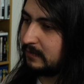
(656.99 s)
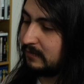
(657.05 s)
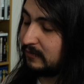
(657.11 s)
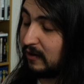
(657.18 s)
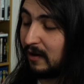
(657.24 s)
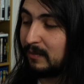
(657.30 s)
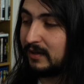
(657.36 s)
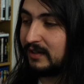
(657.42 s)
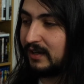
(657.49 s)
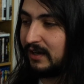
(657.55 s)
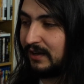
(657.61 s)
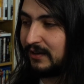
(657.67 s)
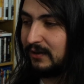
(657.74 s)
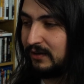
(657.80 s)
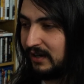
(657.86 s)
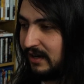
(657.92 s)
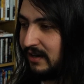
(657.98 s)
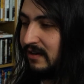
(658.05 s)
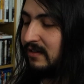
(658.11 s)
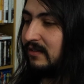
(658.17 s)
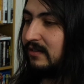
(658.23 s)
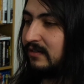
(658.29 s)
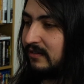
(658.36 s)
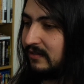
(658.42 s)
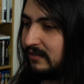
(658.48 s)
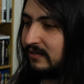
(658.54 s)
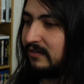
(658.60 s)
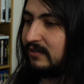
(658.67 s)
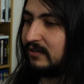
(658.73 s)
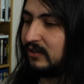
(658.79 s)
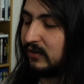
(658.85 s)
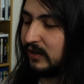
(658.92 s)
Martin McDonagh, okay.
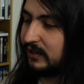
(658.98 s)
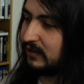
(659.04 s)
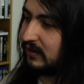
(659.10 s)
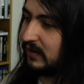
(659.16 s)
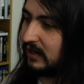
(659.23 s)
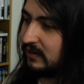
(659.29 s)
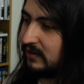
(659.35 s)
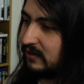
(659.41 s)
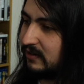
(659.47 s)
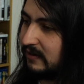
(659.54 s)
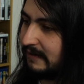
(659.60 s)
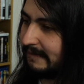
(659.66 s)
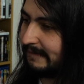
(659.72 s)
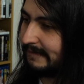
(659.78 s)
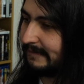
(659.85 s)
Great director.